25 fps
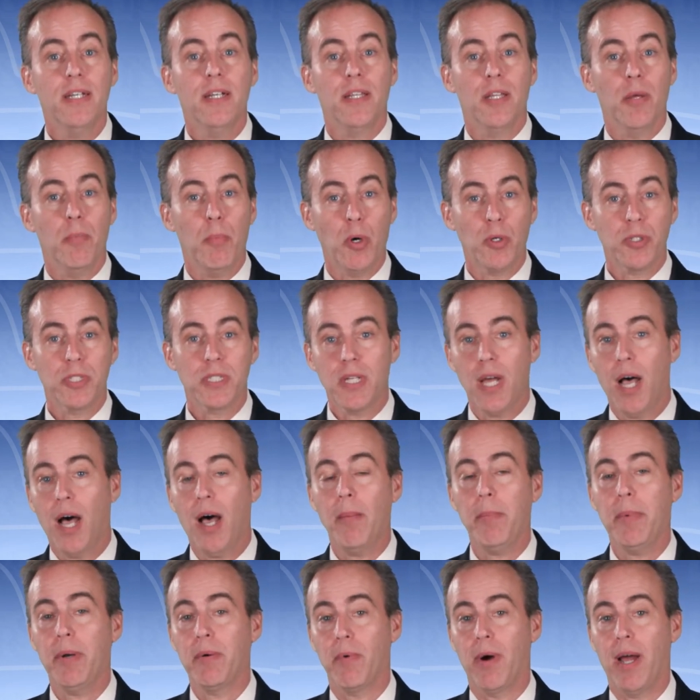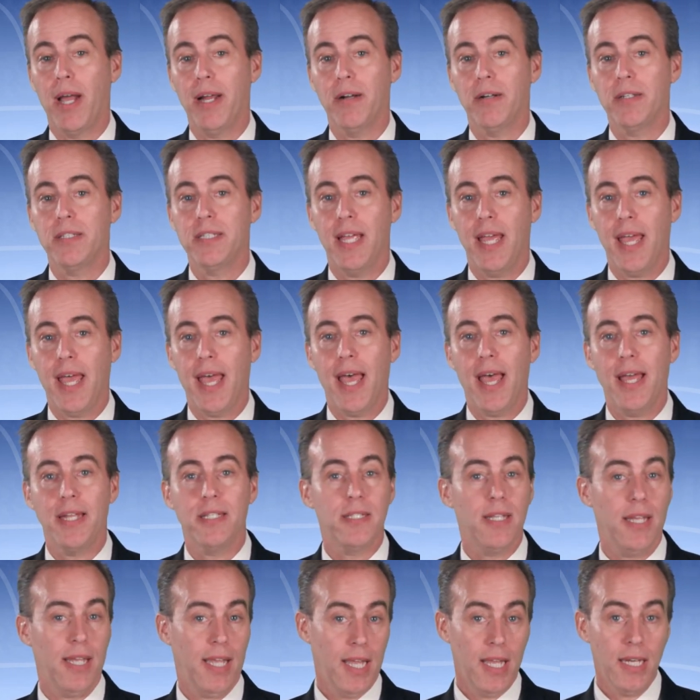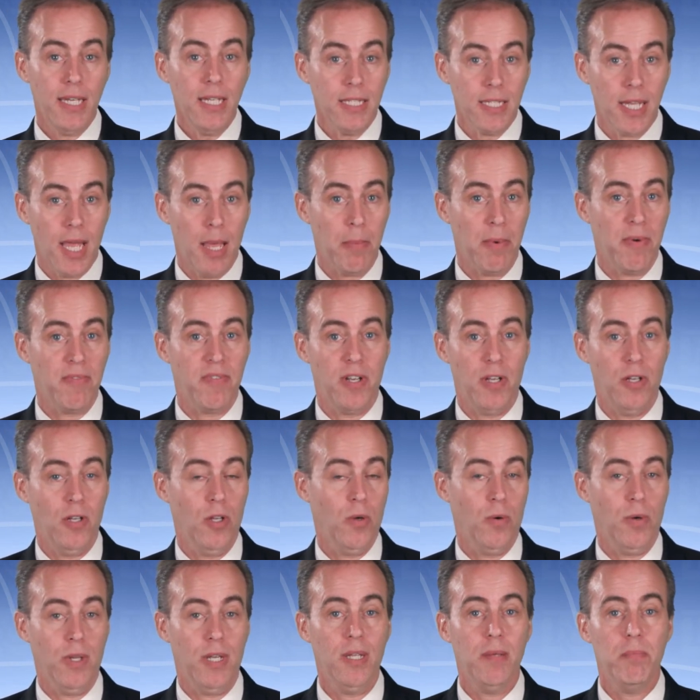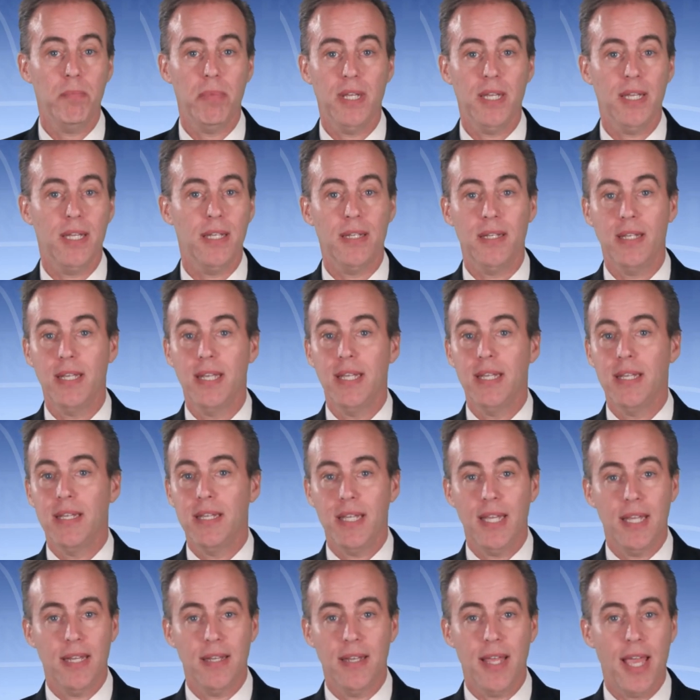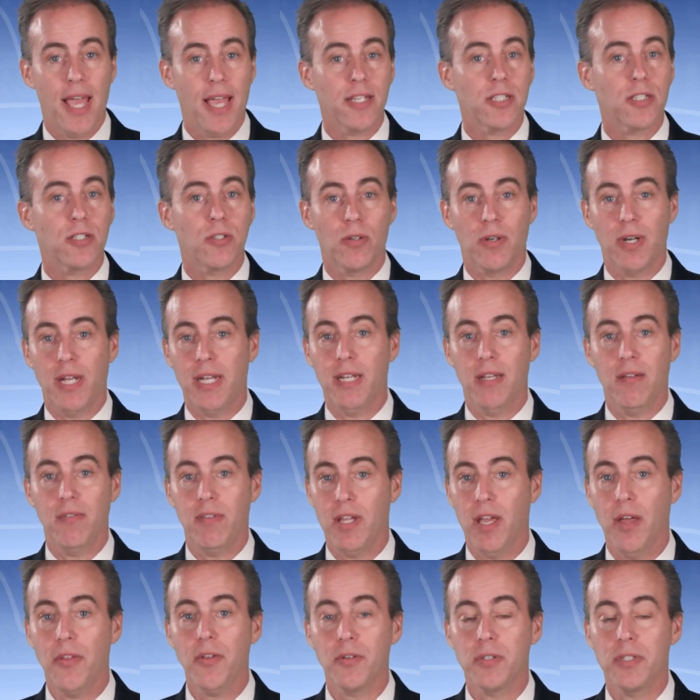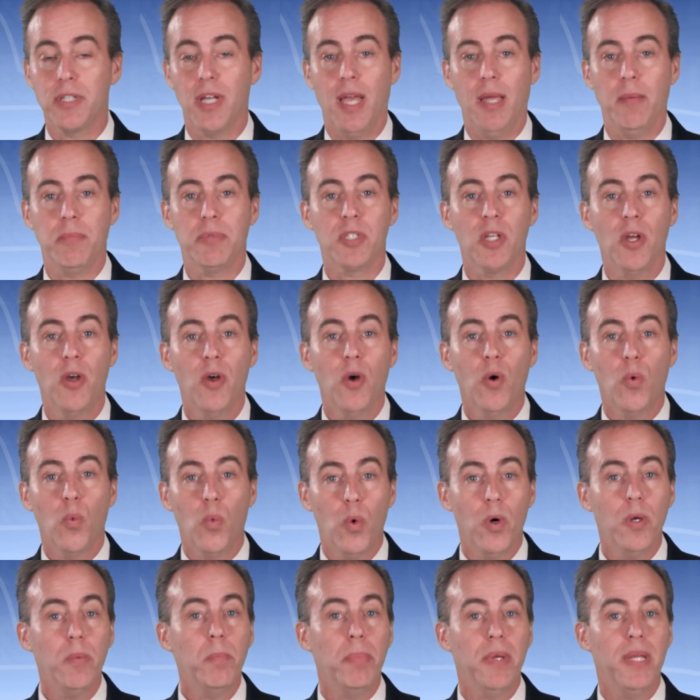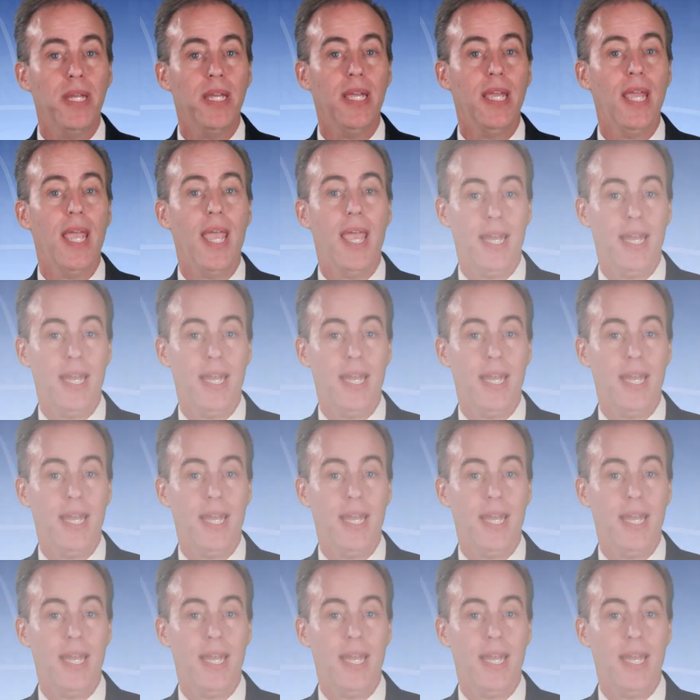The most common rider to add to any type of an annuity, be it indexed or any of the other types, would be